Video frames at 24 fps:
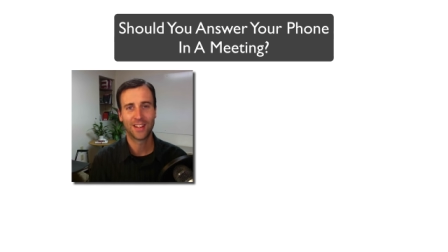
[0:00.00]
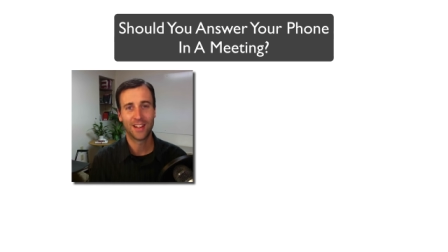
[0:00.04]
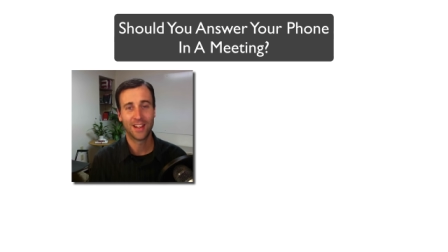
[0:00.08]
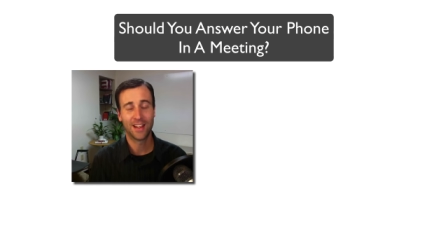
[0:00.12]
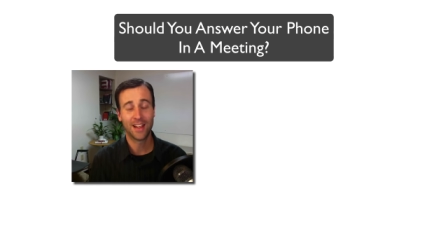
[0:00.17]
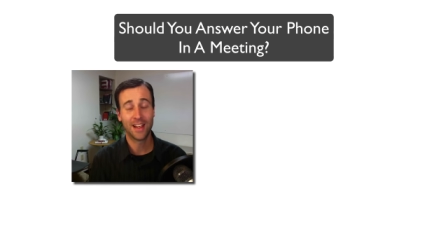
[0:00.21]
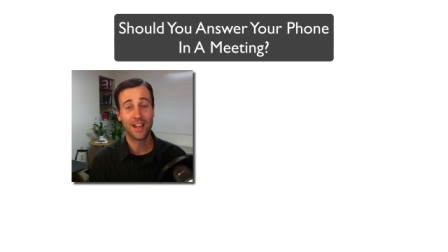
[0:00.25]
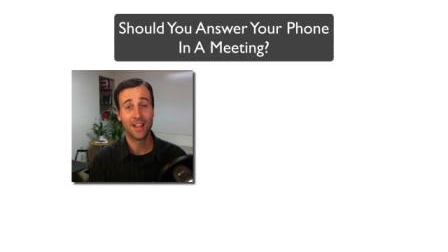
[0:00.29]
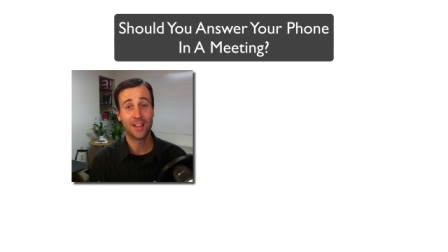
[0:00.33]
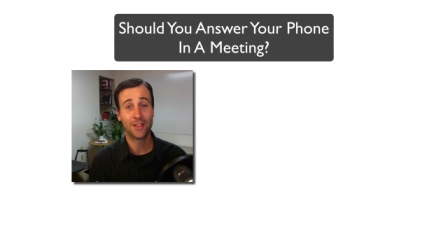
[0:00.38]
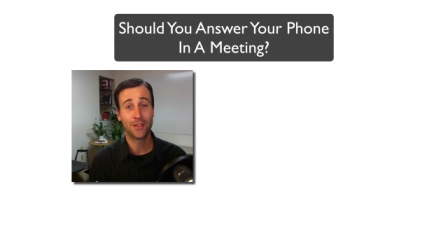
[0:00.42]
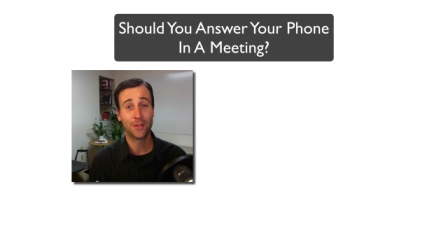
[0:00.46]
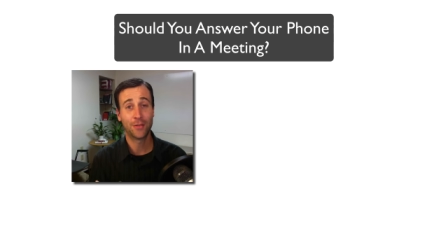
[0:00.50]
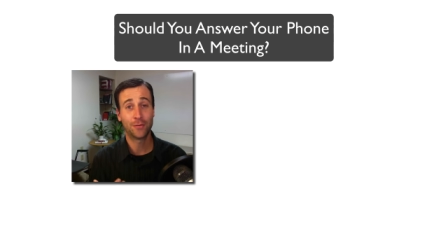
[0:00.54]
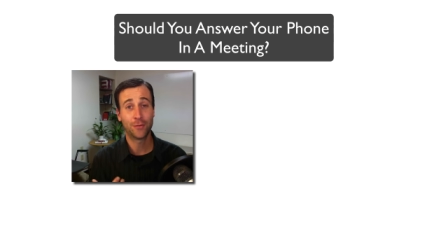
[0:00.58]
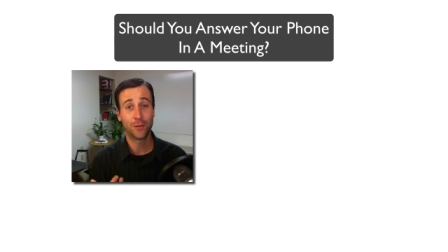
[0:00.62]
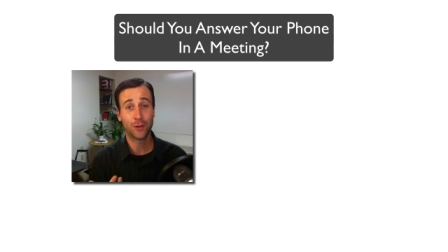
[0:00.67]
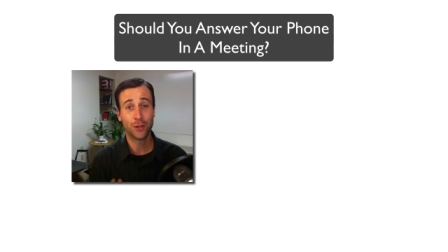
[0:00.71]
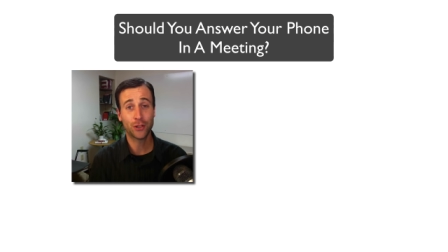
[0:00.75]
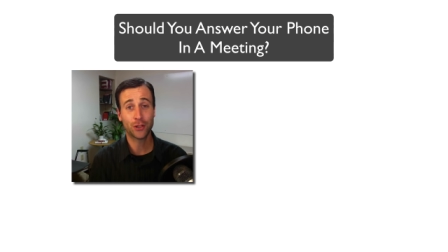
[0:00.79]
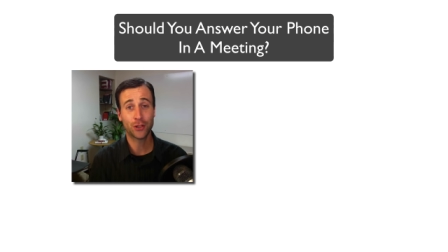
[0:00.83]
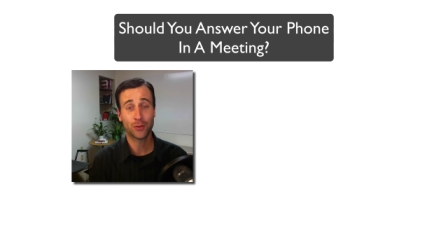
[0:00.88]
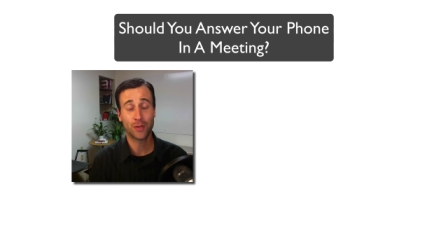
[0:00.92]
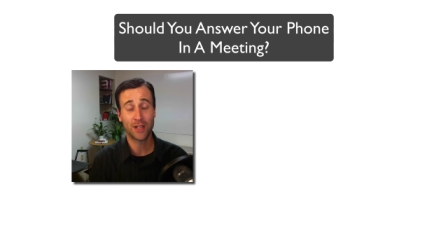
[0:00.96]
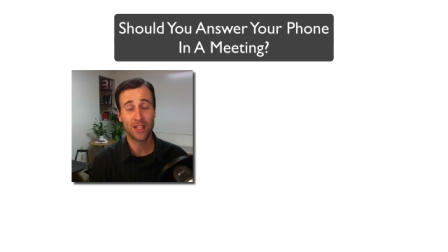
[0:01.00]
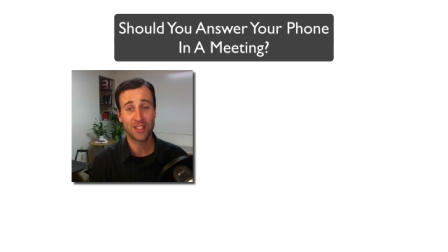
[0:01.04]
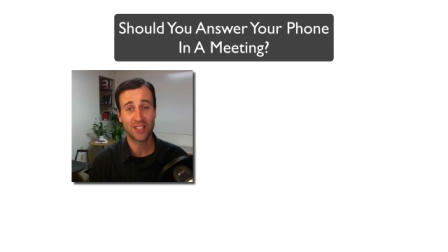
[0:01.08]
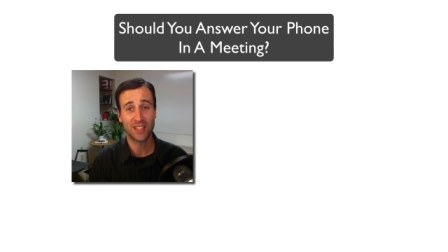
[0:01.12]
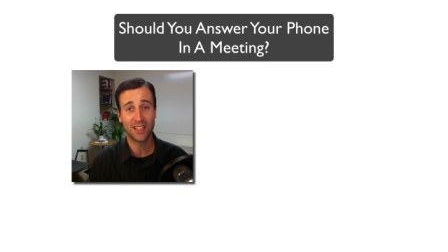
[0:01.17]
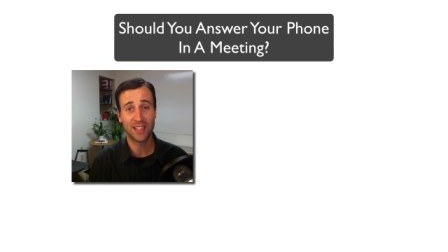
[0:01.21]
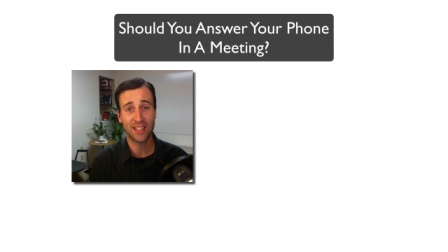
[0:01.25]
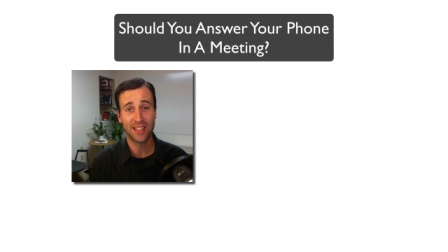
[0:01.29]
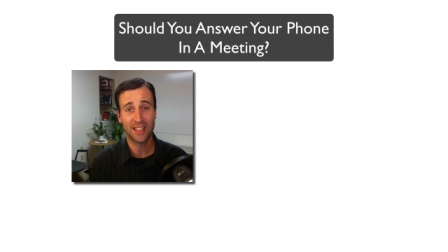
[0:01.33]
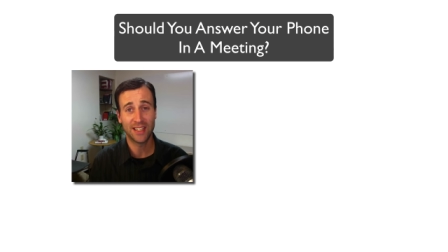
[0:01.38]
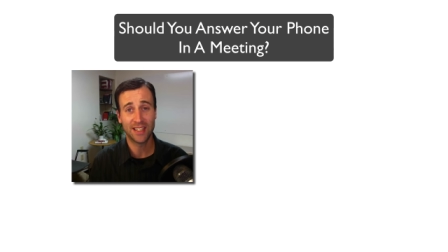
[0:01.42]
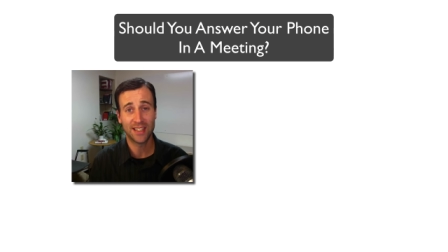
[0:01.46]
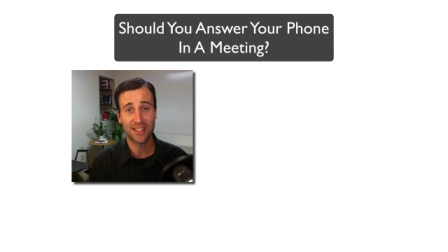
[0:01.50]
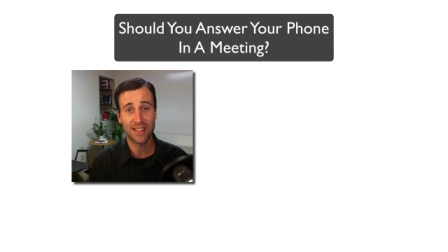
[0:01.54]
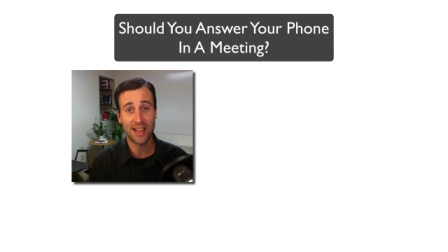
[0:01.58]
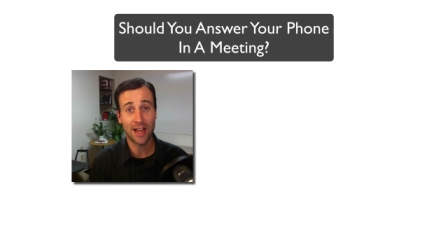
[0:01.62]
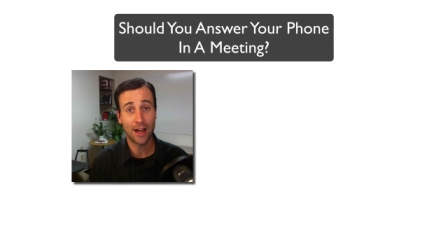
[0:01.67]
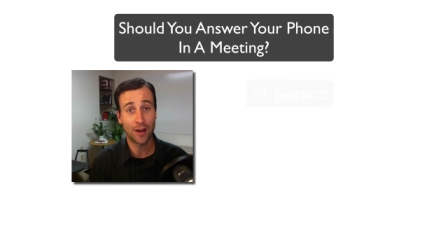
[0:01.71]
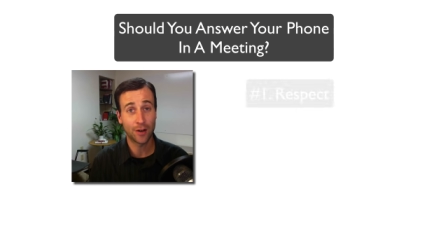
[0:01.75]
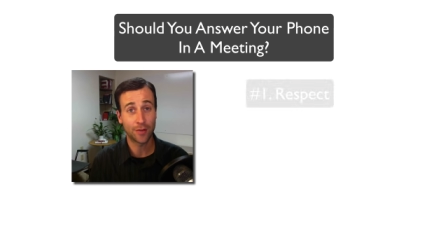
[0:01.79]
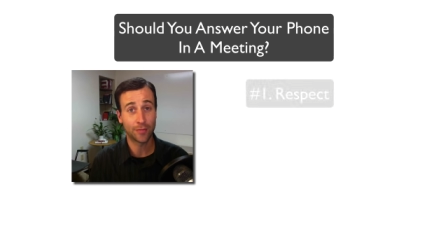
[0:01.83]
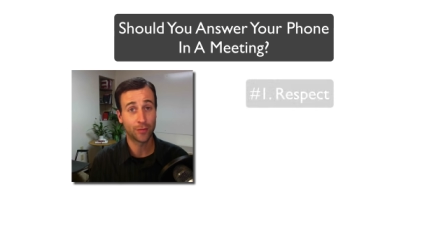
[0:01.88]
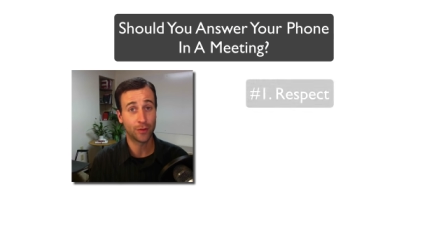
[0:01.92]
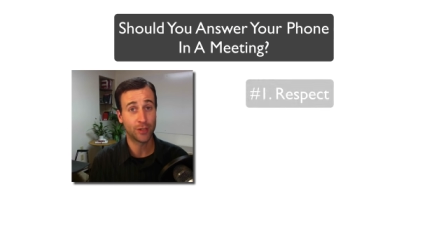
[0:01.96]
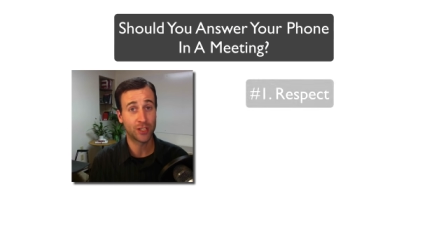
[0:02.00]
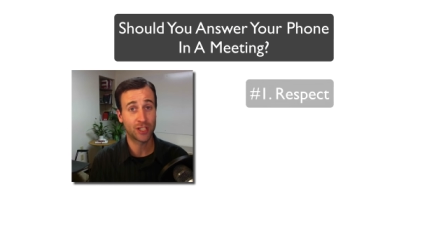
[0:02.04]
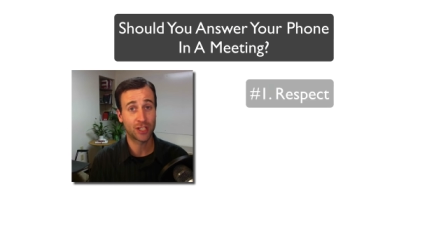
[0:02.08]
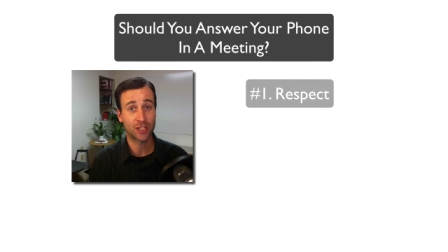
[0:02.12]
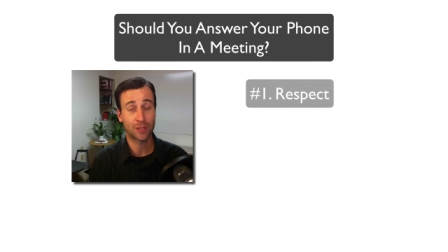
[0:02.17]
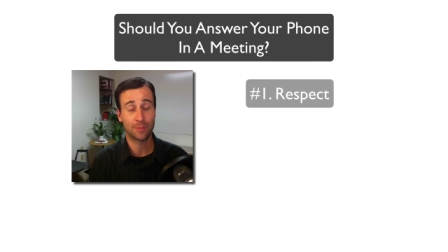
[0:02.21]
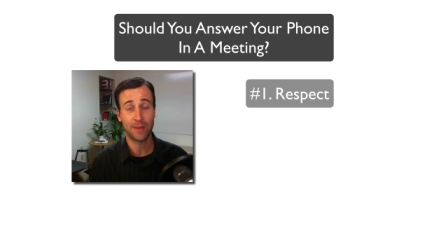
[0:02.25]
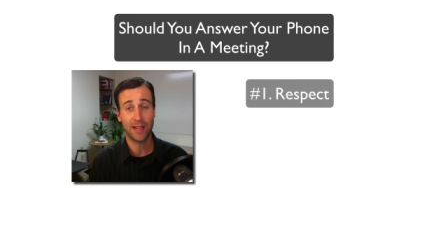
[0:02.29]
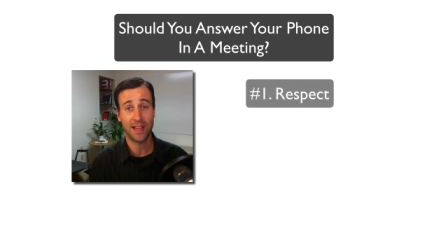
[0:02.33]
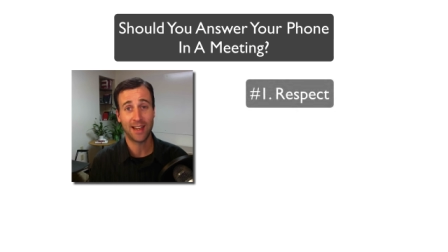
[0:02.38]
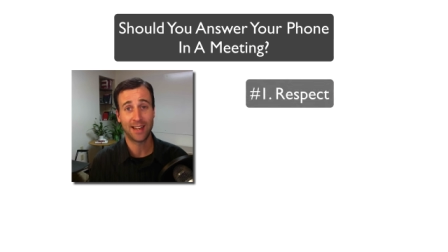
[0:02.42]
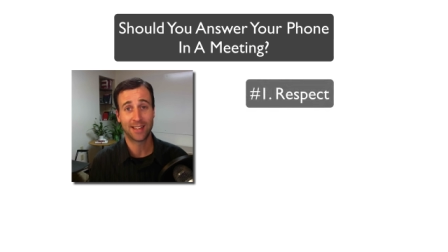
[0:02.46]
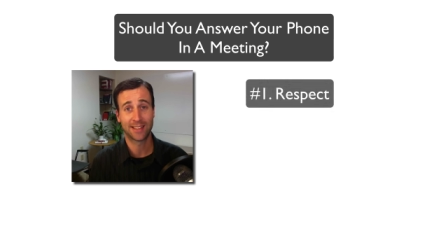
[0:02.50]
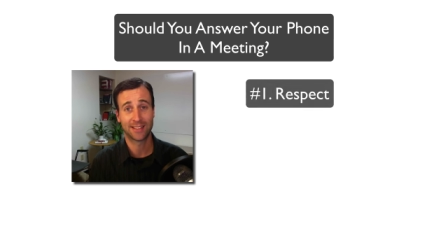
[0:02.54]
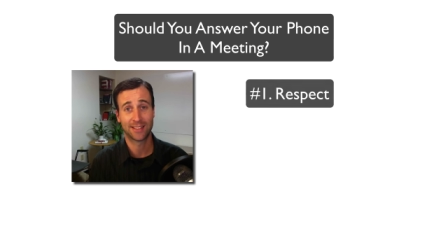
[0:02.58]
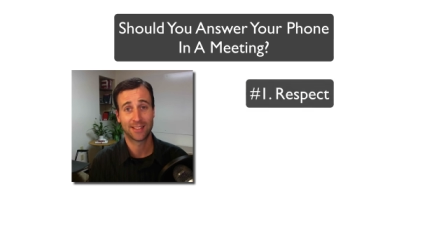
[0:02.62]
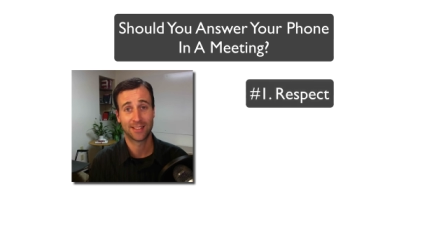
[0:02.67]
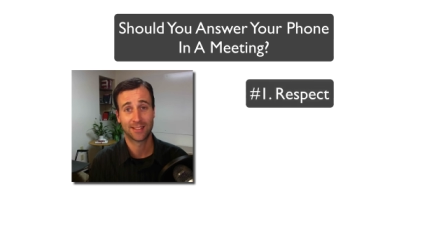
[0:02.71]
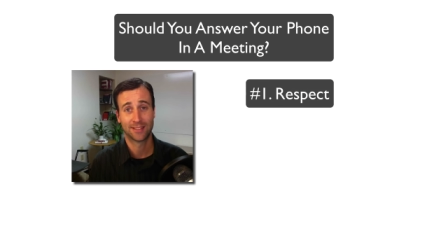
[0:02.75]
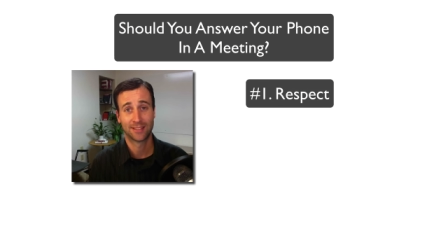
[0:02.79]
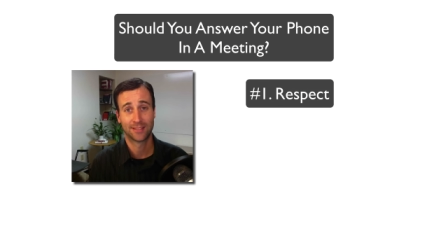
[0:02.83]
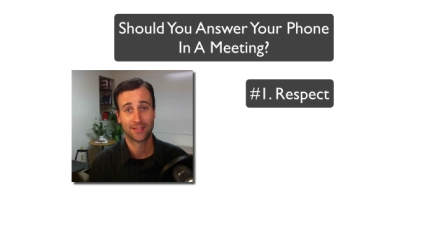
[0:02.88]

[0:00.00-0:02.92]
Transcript: And the first reason is out of respect.